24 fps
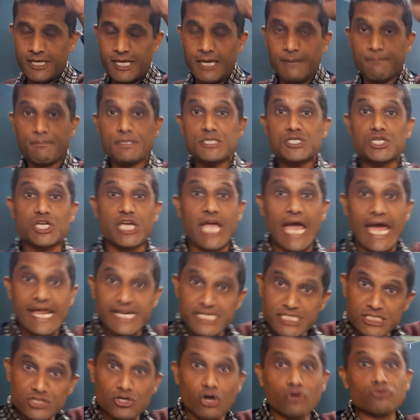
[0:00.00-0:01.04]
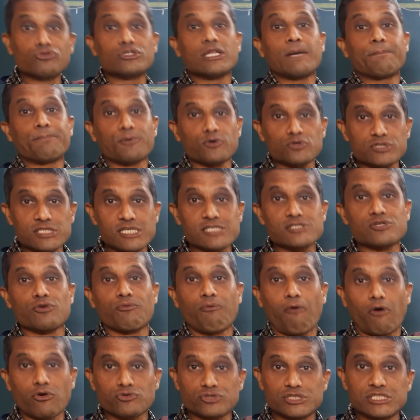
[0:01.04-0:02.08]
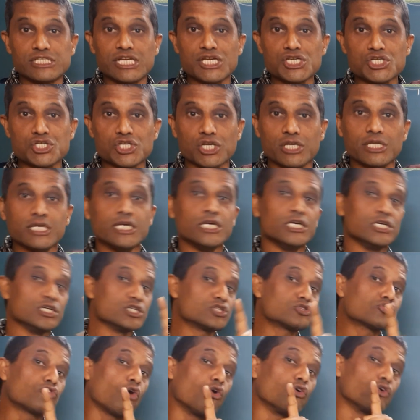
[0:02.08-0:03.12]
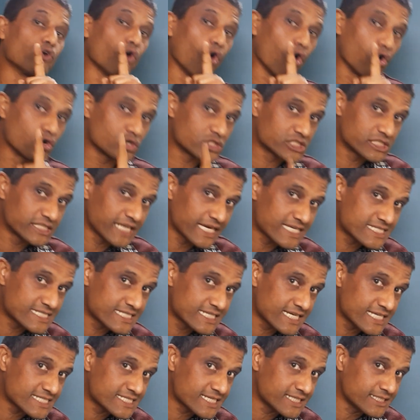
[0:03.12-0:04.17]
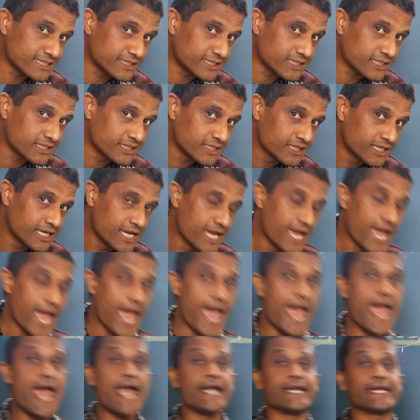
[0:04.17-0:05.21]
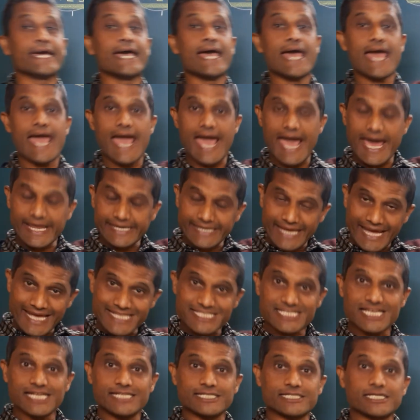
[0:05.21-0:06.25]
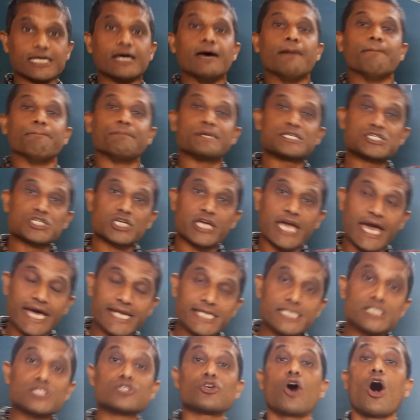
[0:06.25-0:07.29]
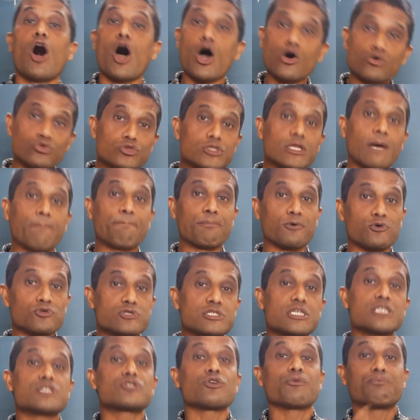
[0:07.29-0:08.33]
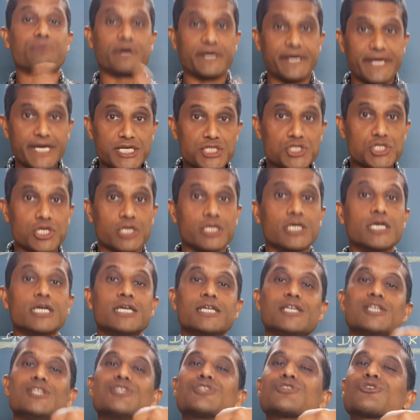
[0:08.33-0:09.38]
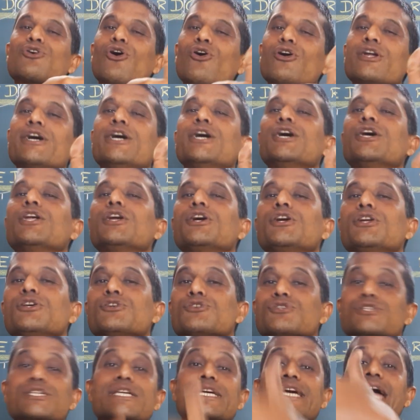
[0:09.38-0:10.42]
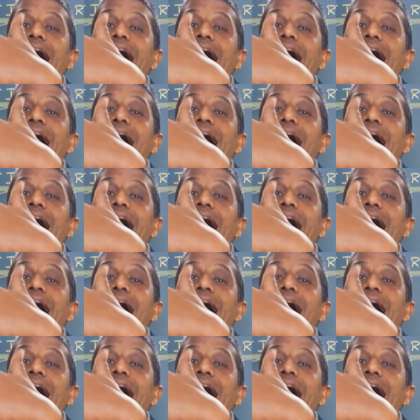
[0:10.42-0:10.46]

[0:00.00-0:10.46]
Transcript: which carries out the process of oxidation is called oxidizing agent, and an agent which carries out the process of reduction is called reducing